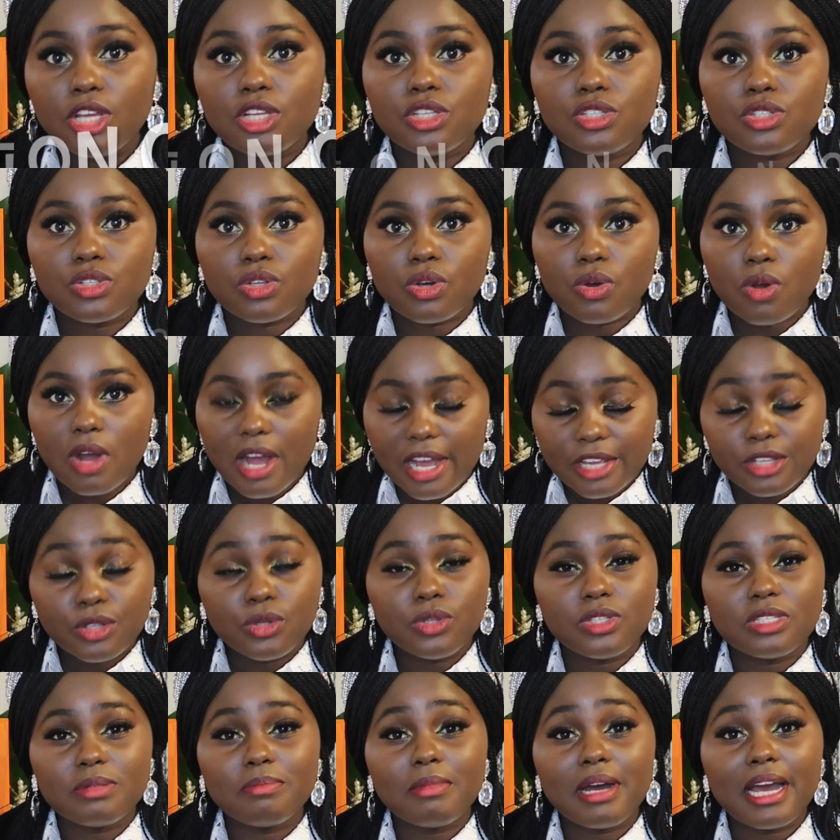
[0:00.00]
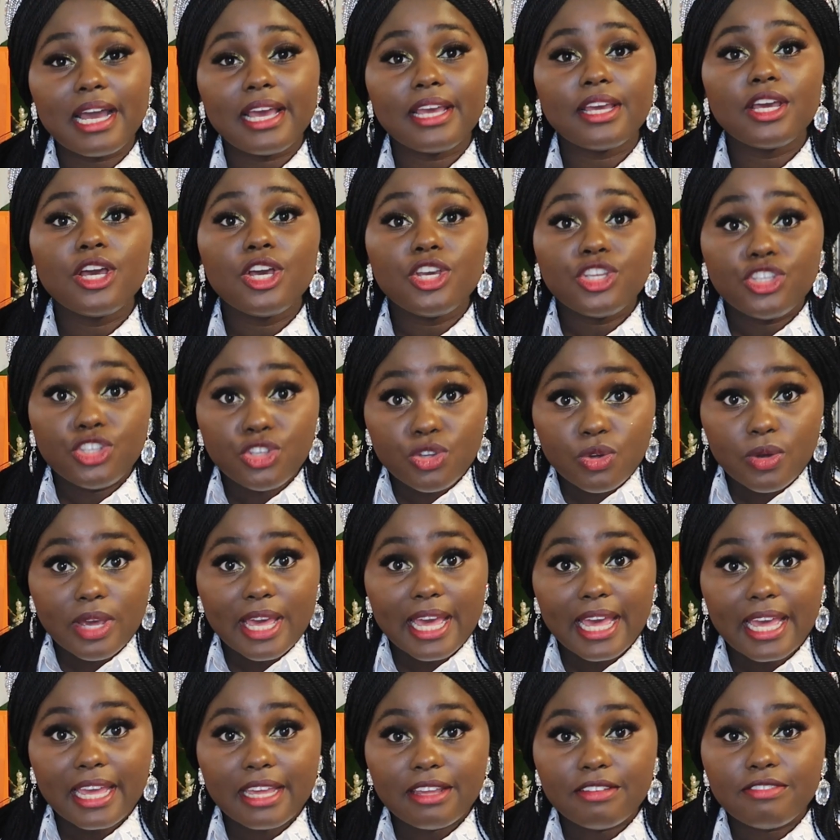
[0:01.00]
So I used my
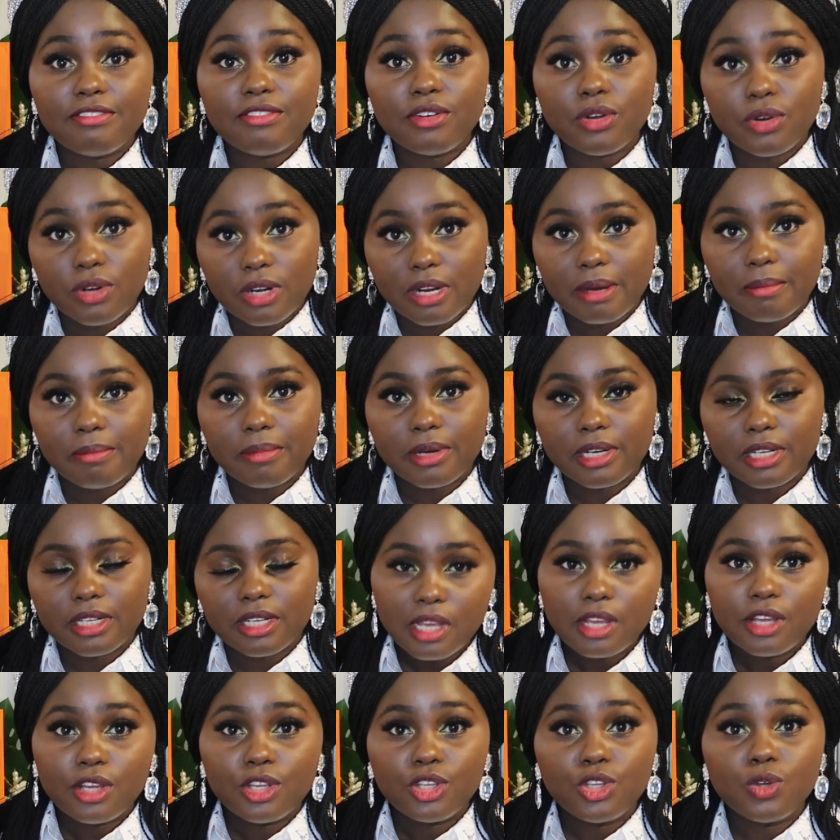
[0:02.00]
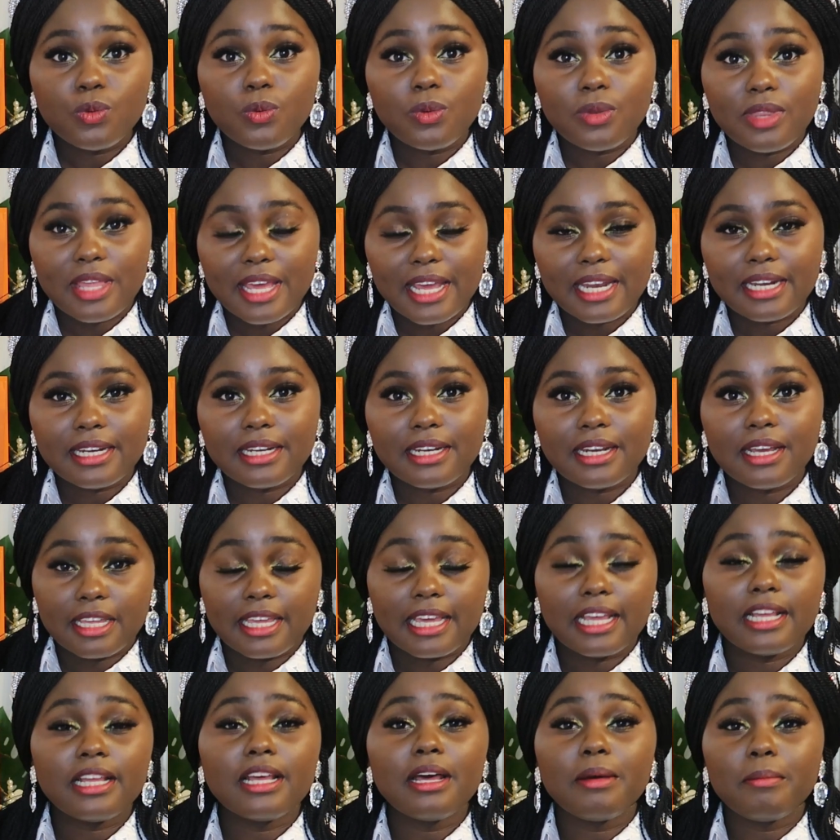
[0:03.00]
UK phone number. You will then
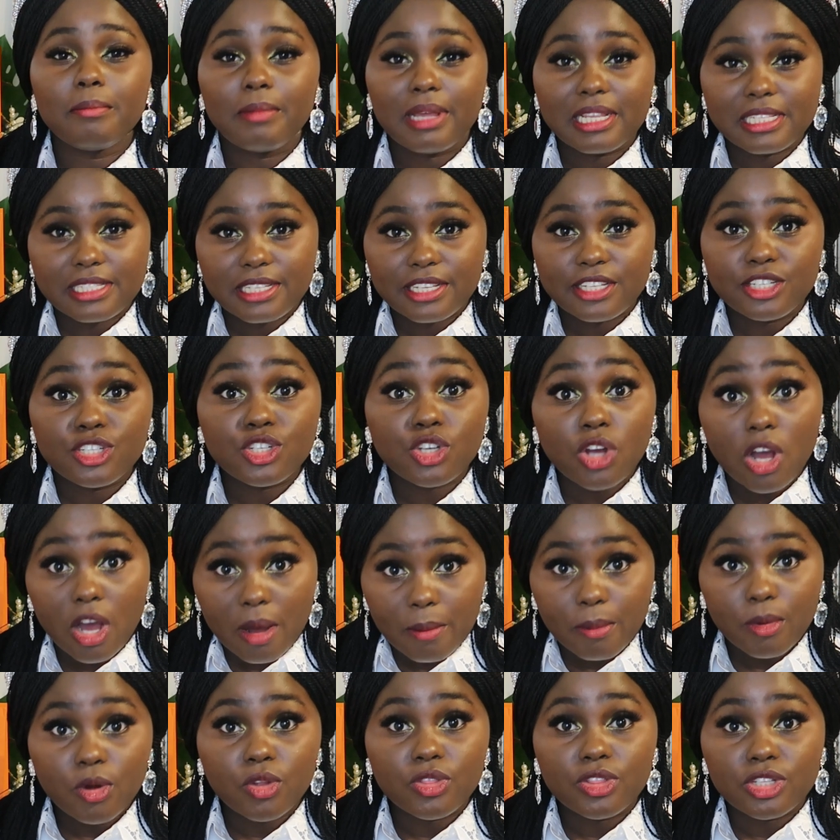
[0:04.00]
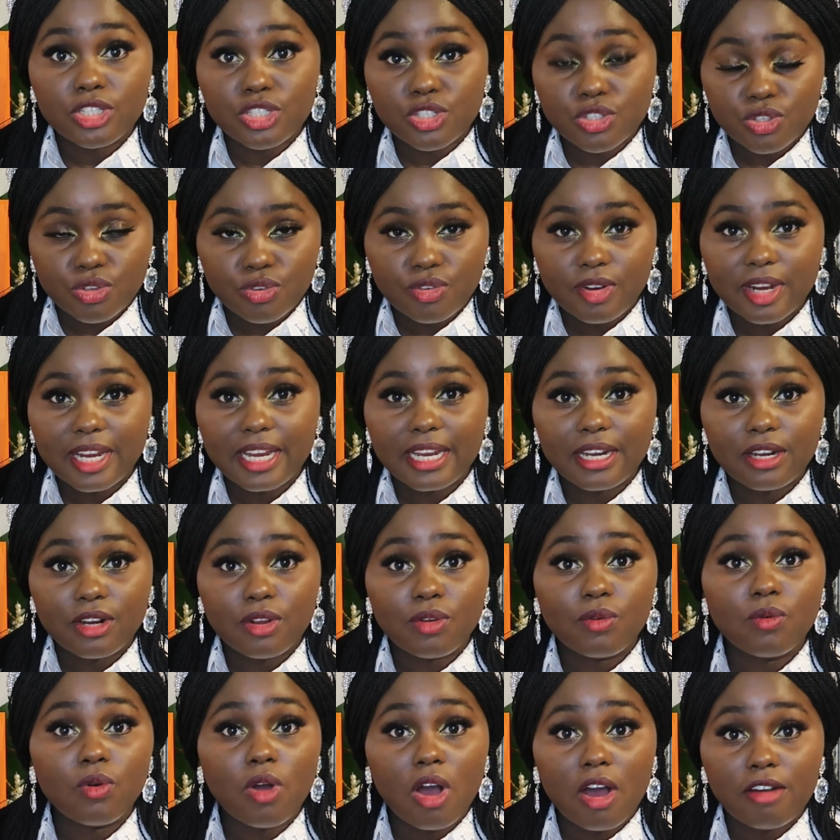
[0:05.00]
get a message up on the screen
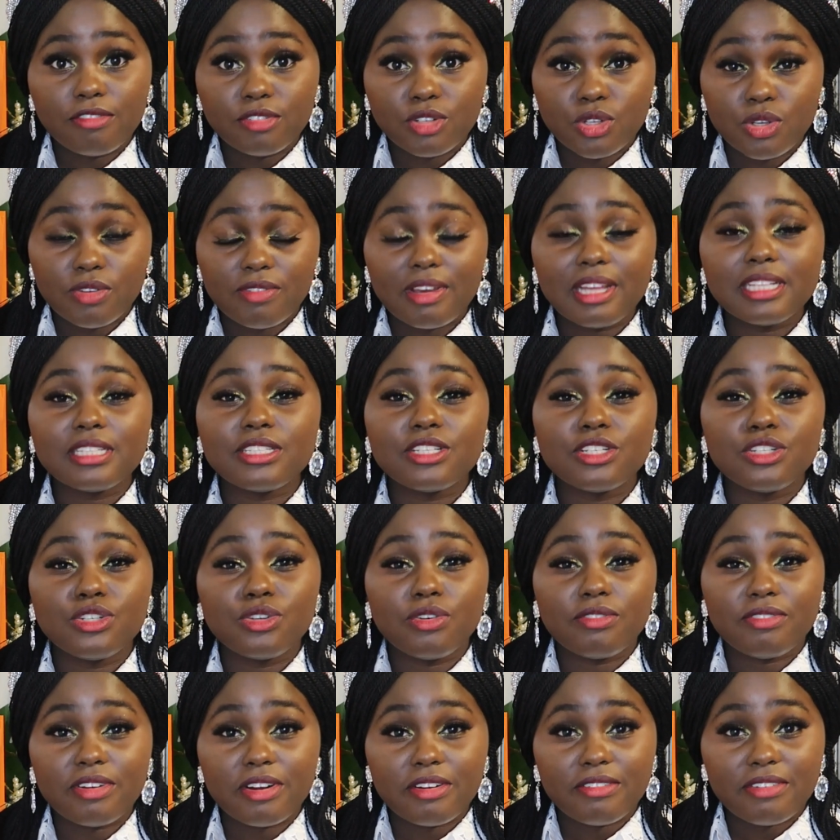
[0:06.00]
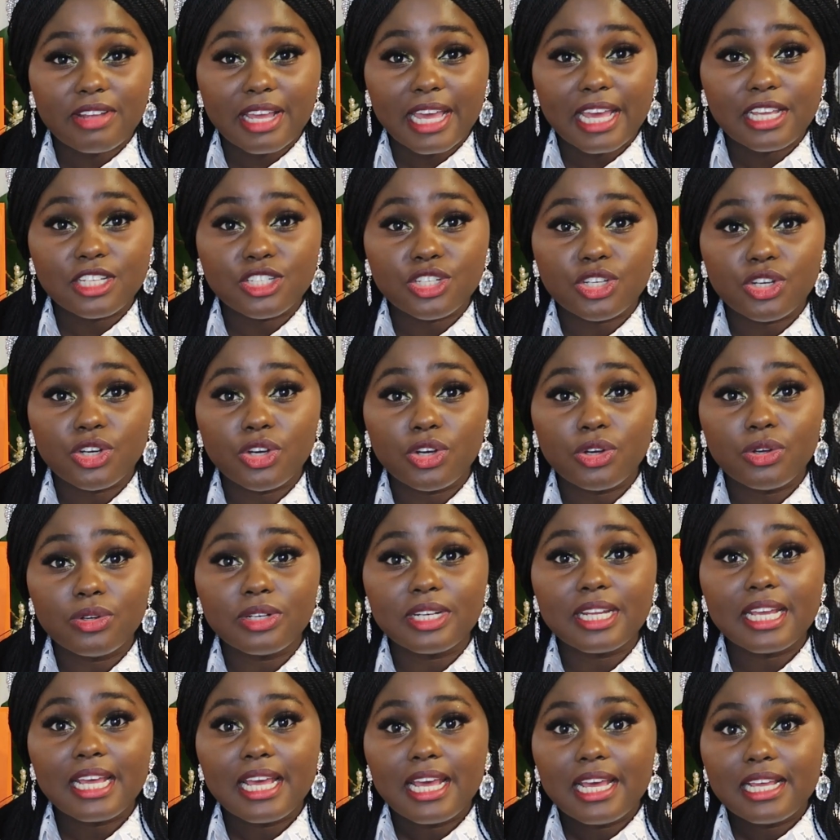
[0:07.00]
after you've entered your verification
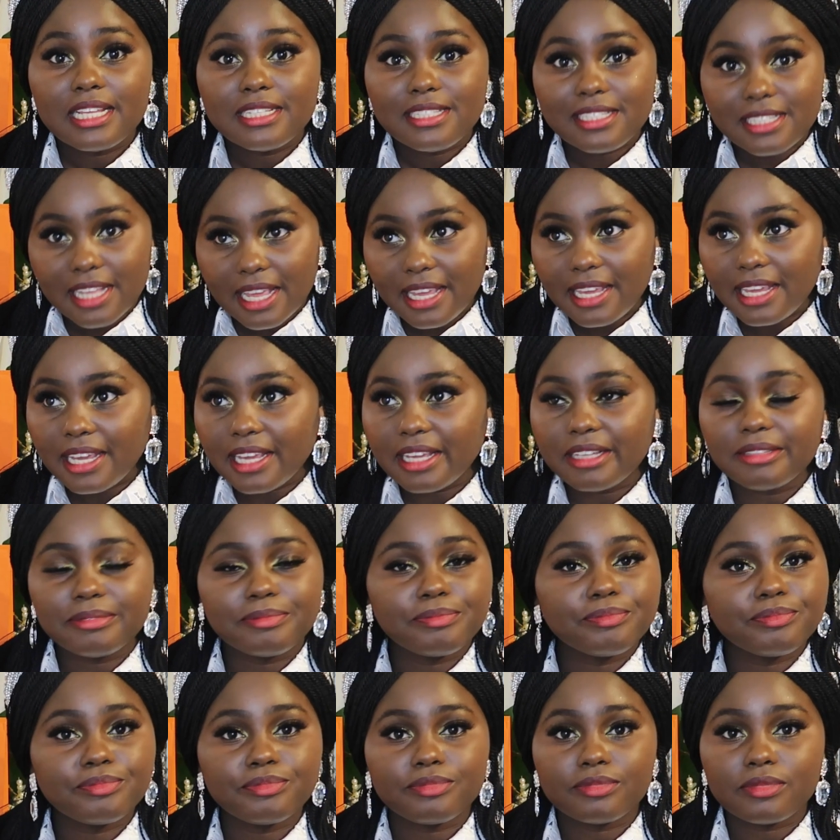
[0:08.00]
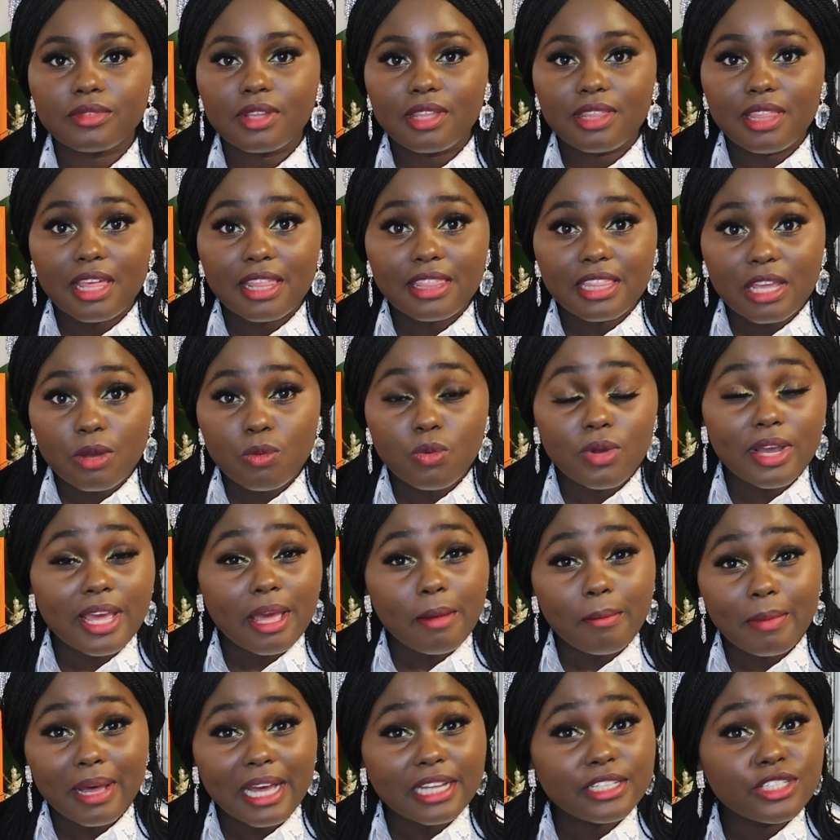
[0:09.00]
code saying that they will
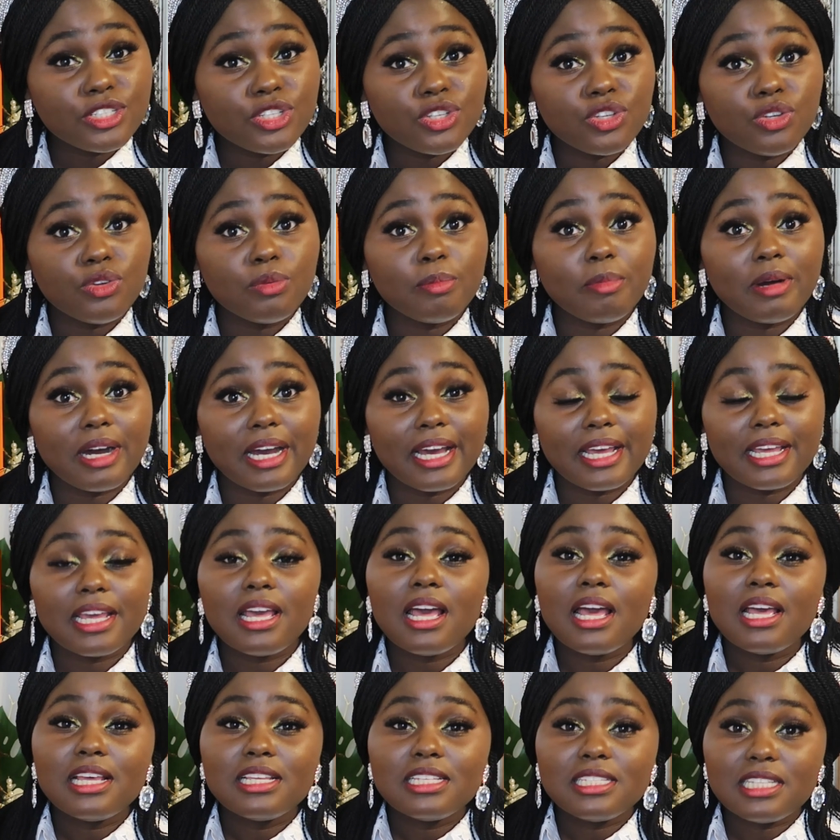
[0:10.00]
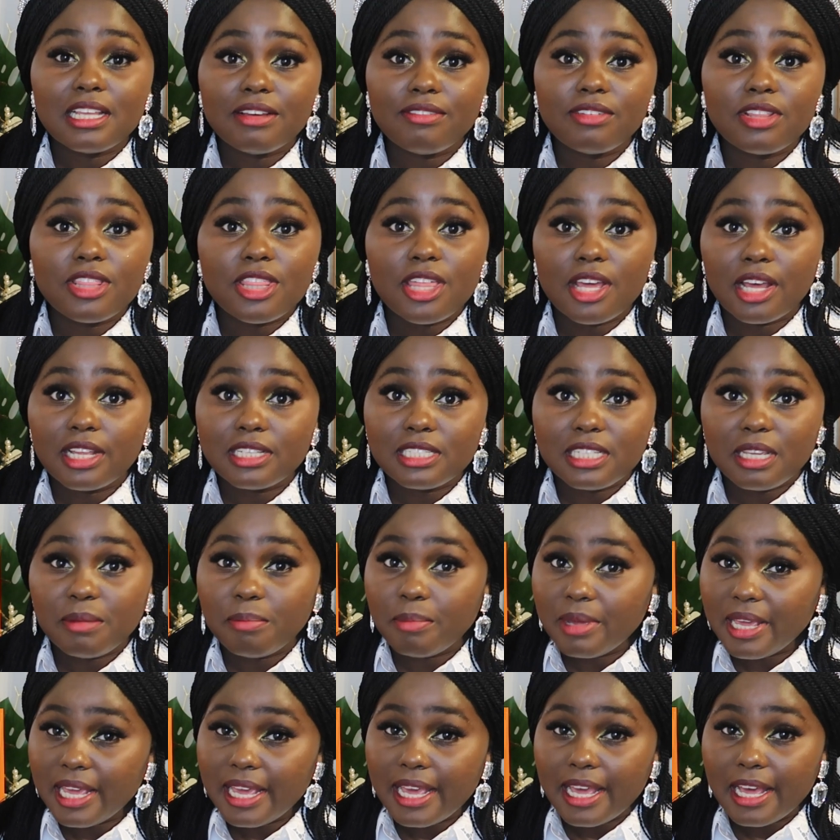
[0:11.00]
get back to you by 7:30
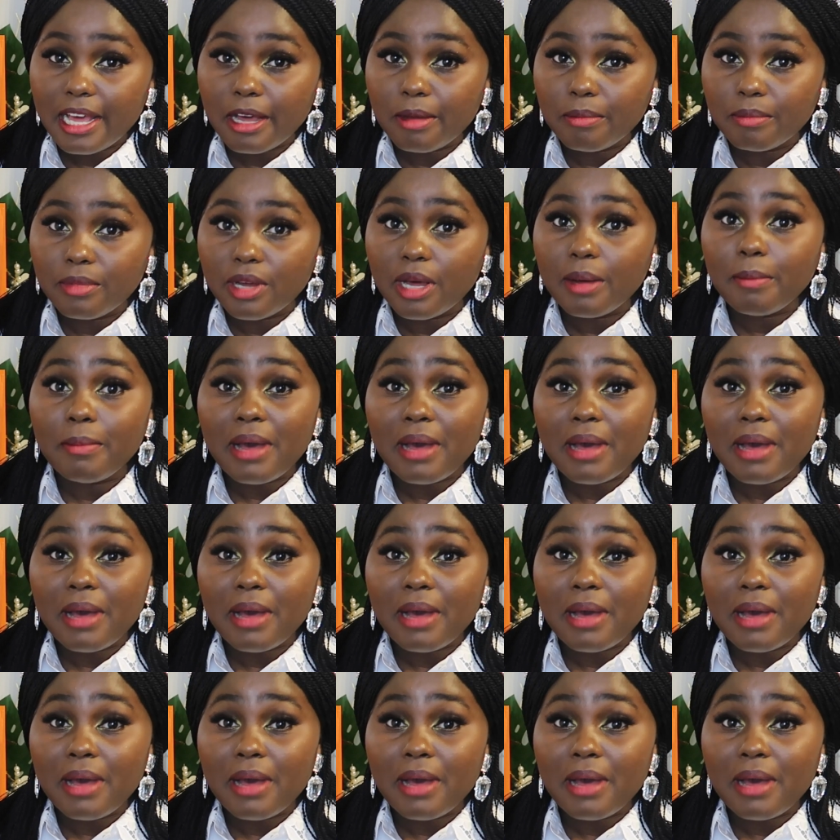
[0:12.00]
p.m.